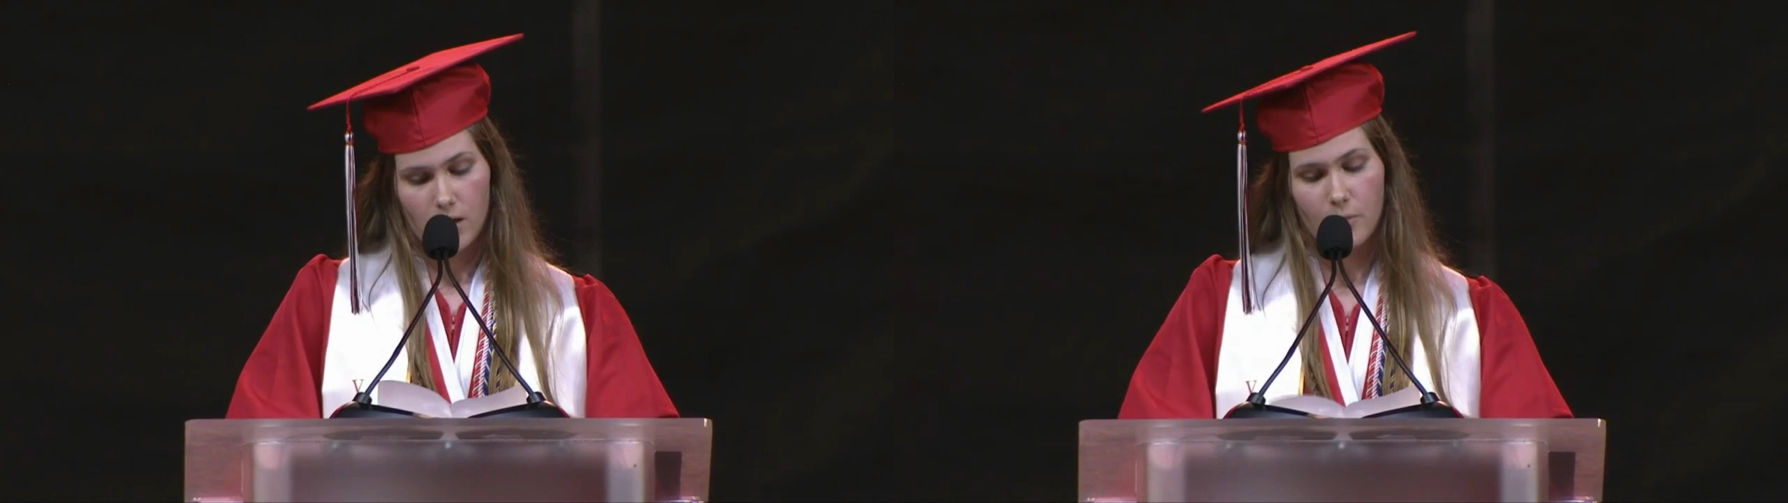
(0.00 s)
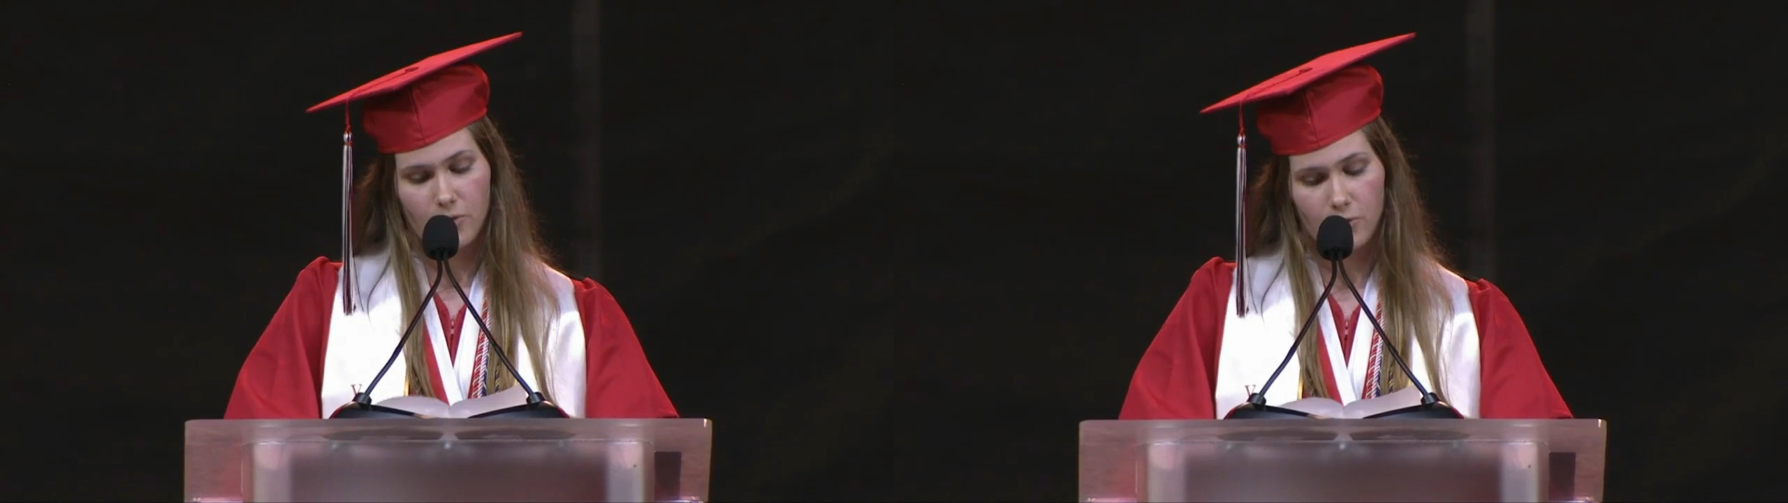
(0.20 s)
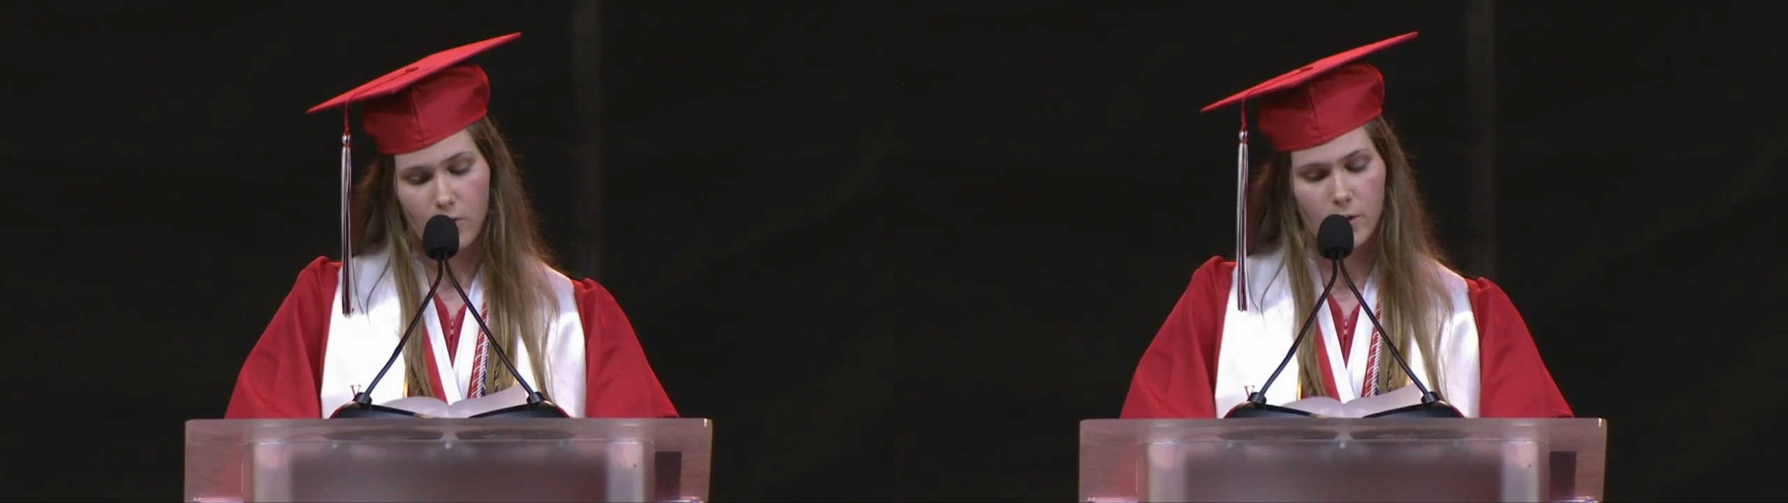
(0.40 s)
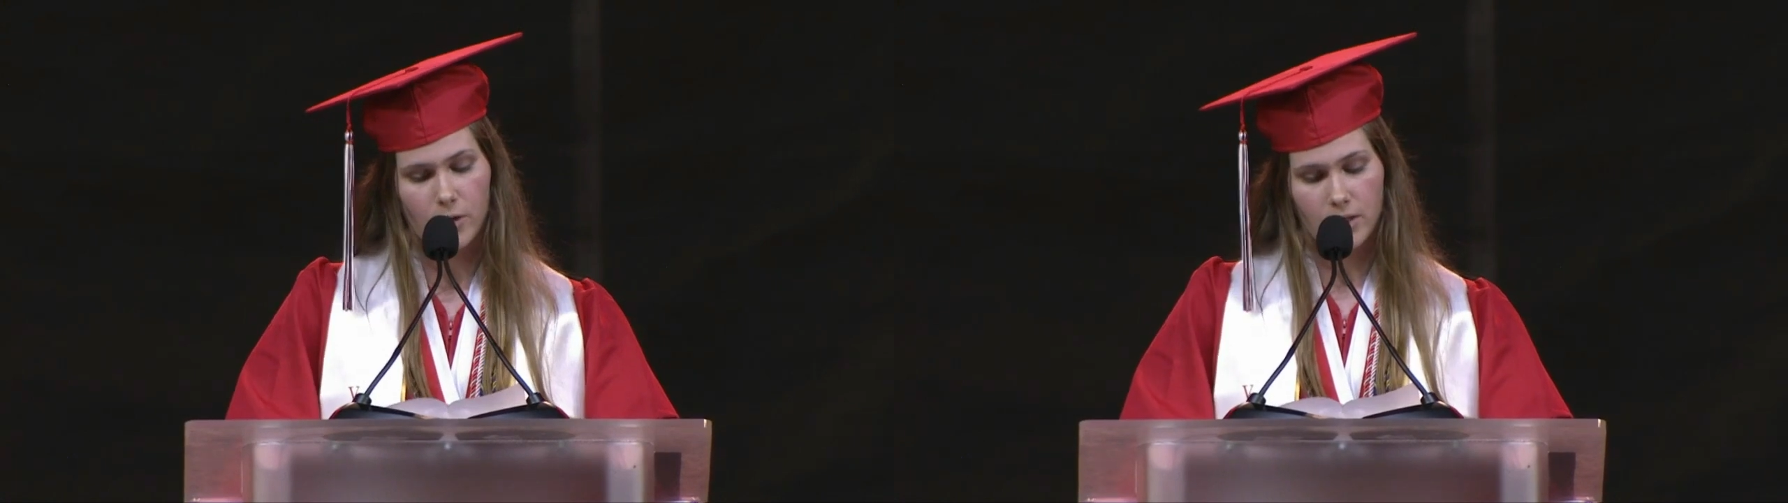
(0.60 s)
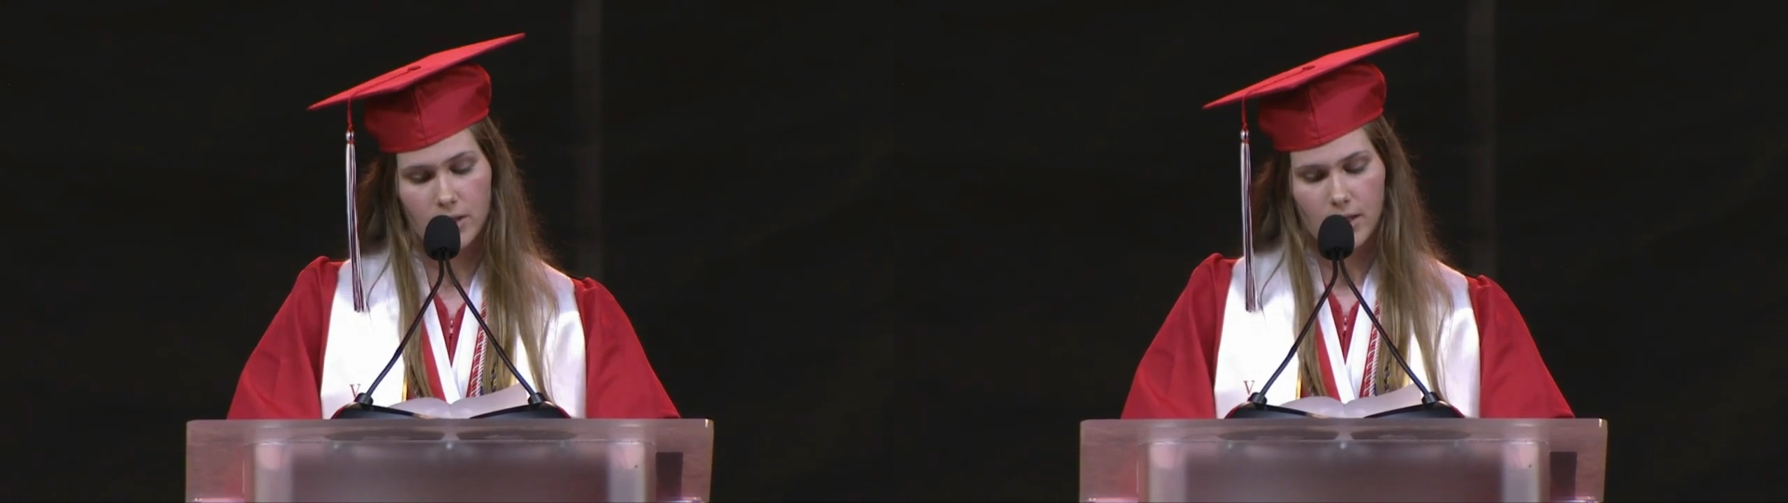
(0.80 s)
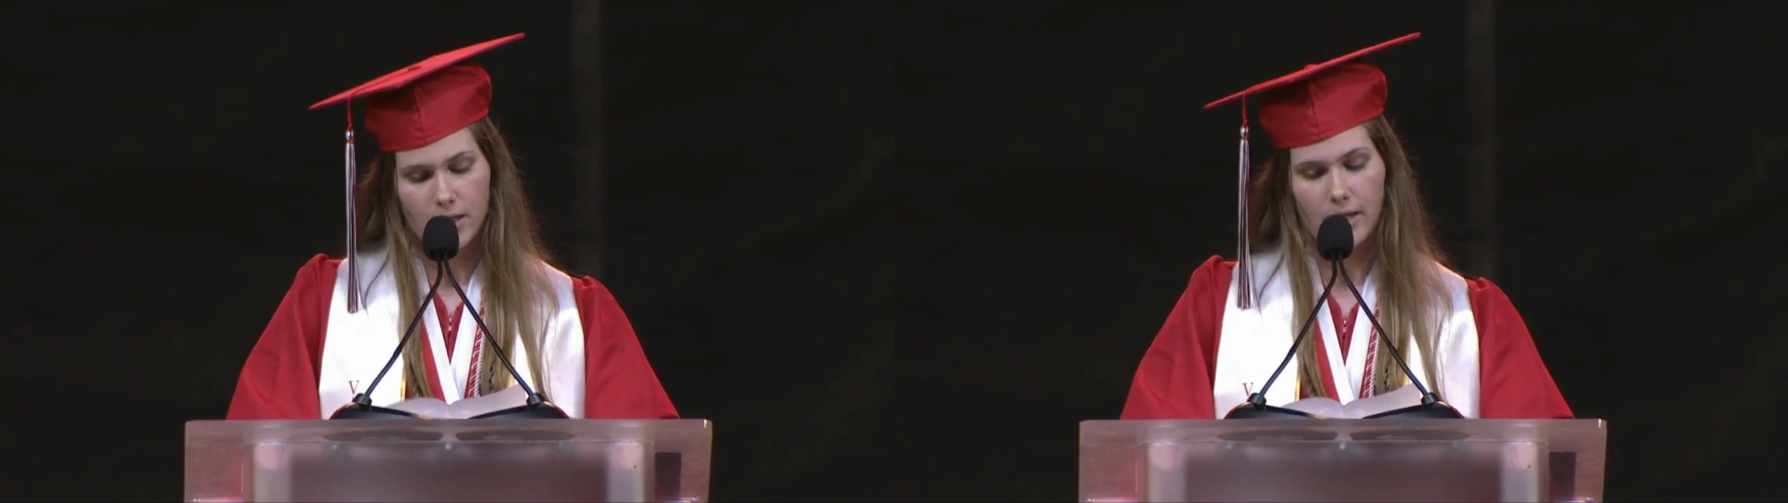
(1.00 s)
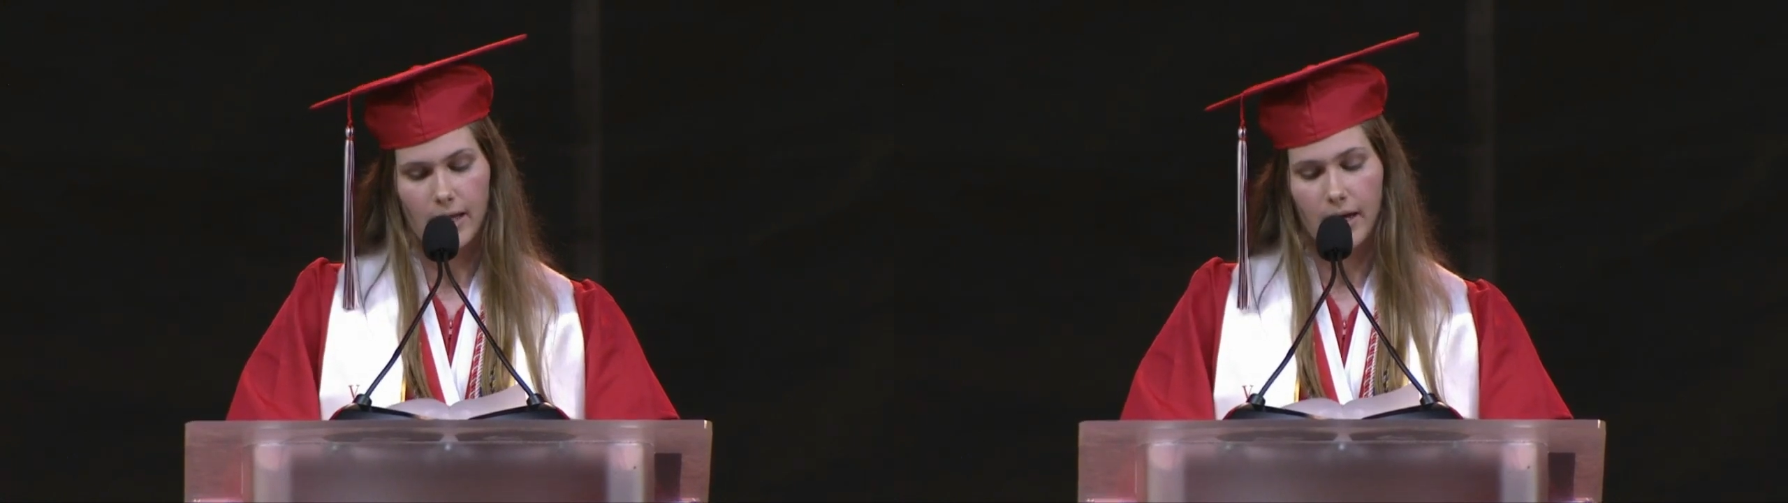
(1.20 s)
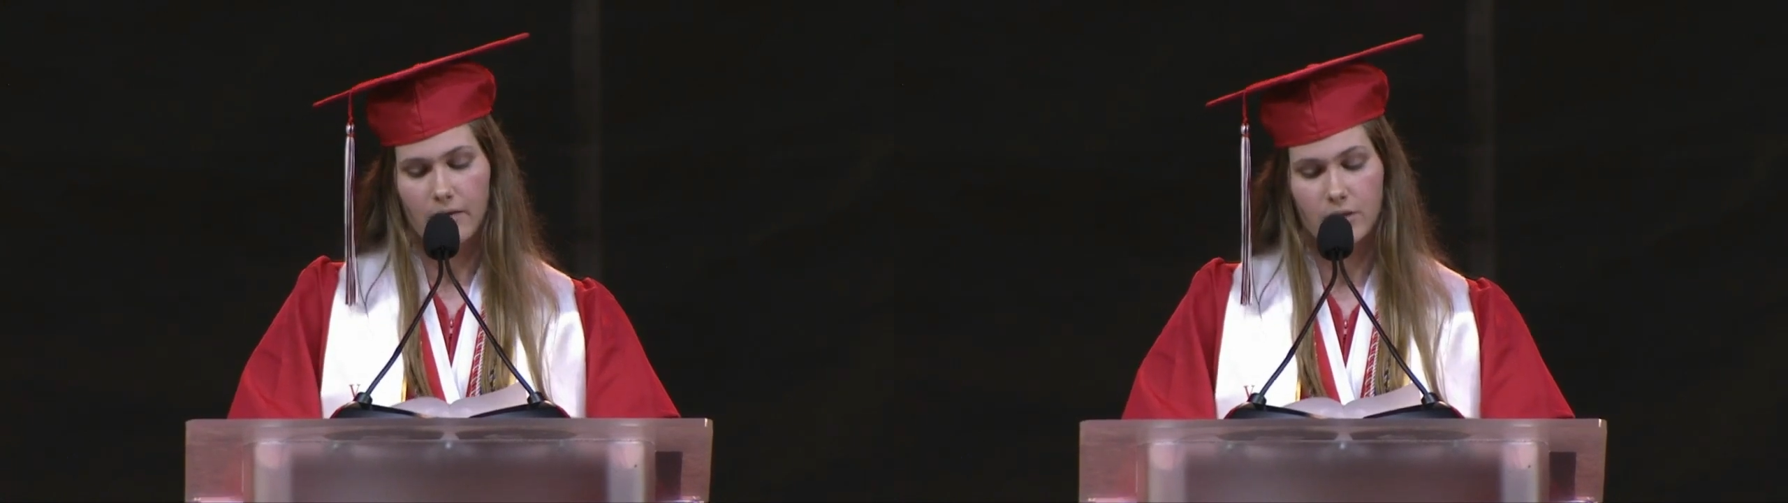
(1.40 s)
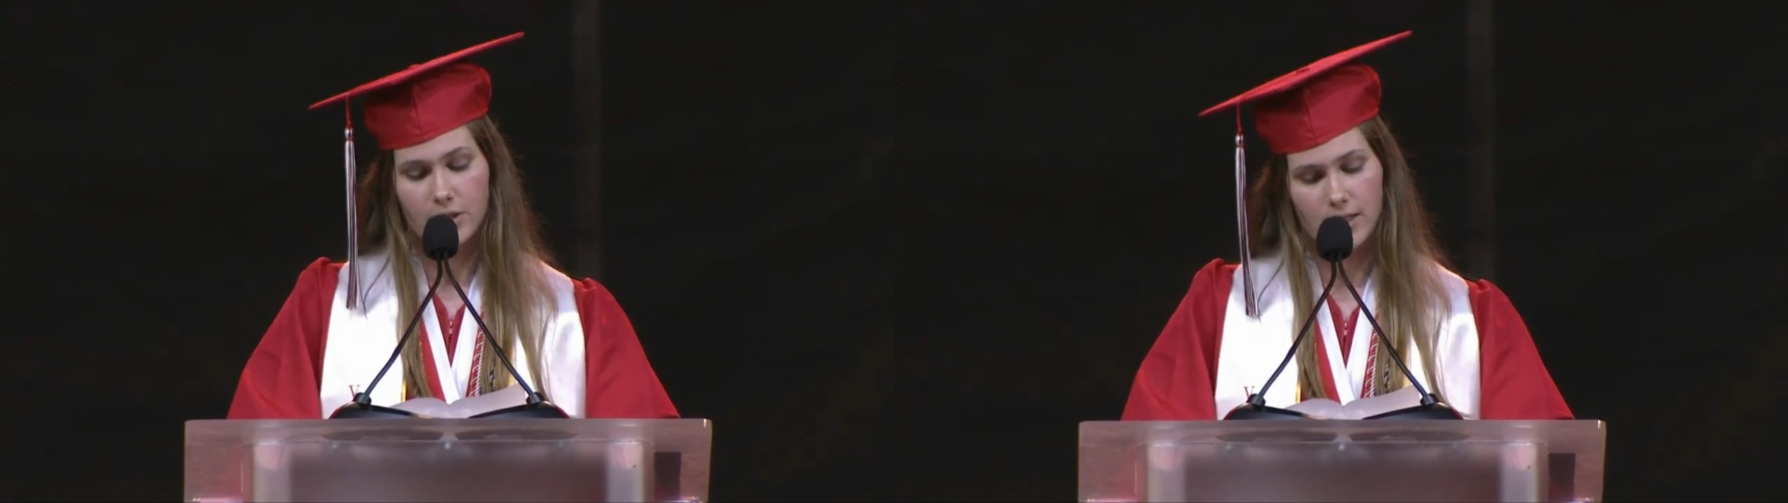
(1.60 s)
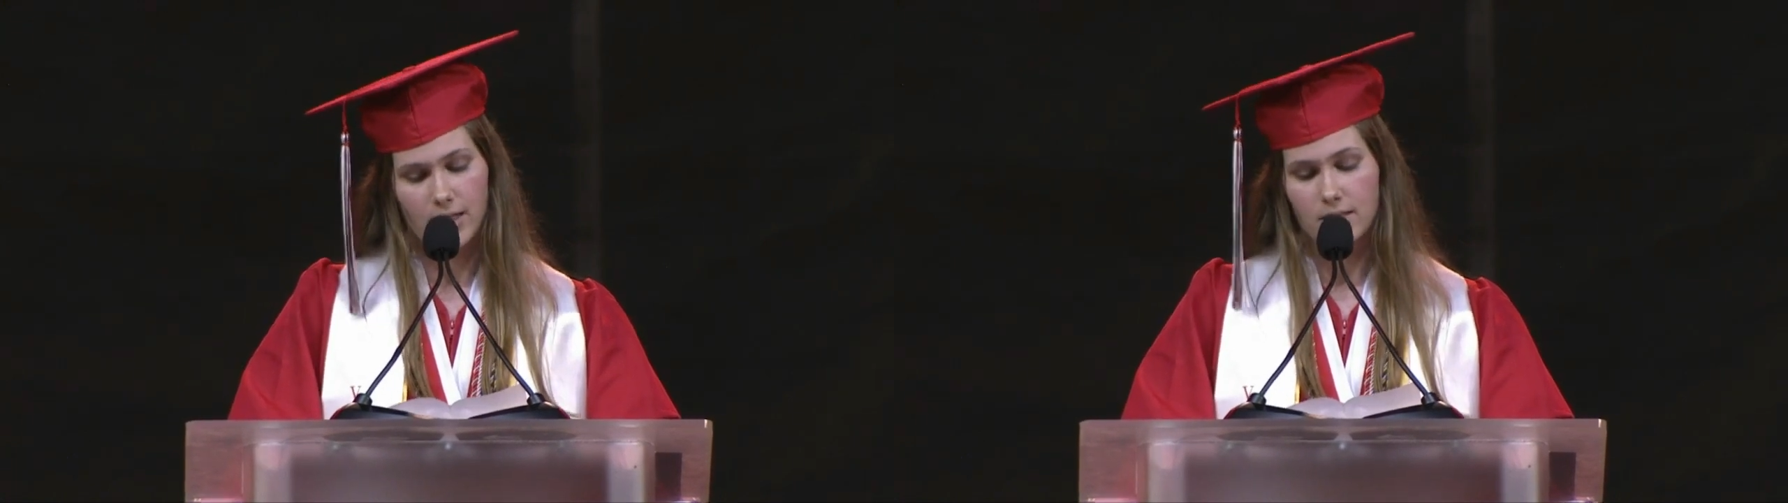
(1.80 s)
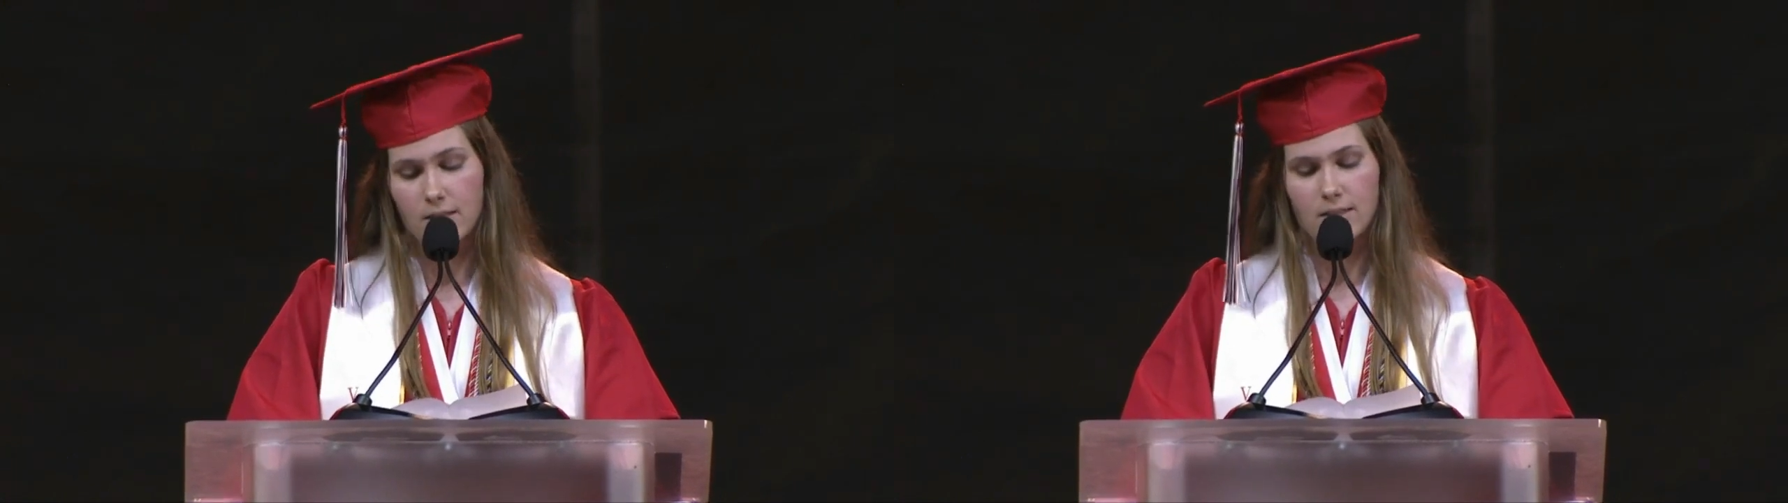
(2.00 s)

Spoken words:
before they have the chance to